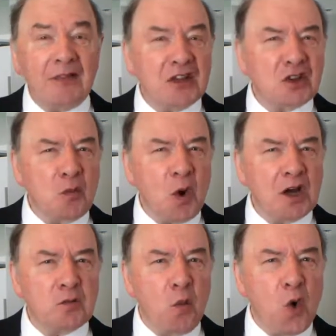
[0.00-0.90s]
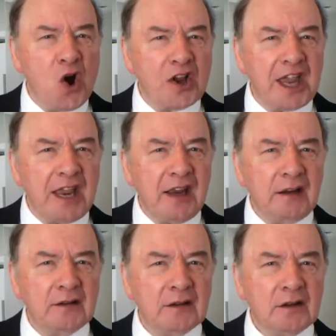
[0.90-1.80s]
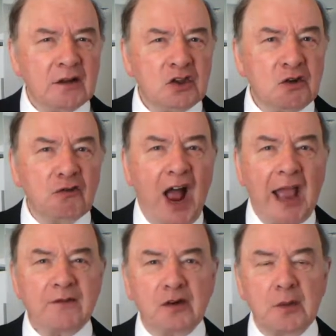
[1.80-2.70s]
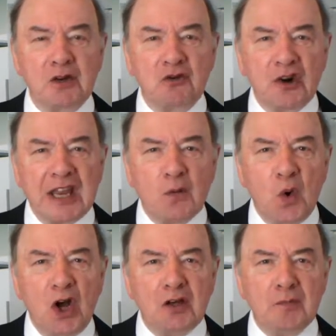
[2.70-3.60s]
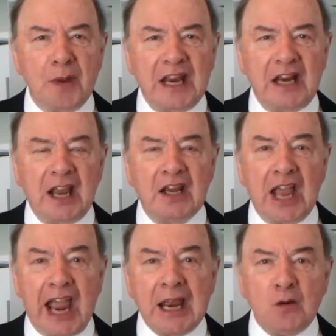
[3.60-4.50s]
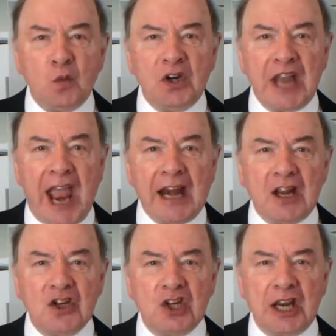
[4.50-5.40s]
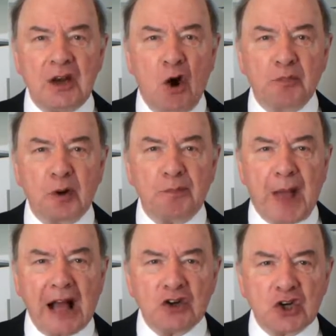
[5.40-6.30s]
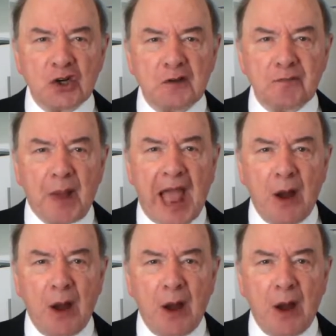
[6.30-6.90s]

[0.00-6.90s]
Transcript: And there's the word working, derived from a Greek word meaning an inward energy or propulsion of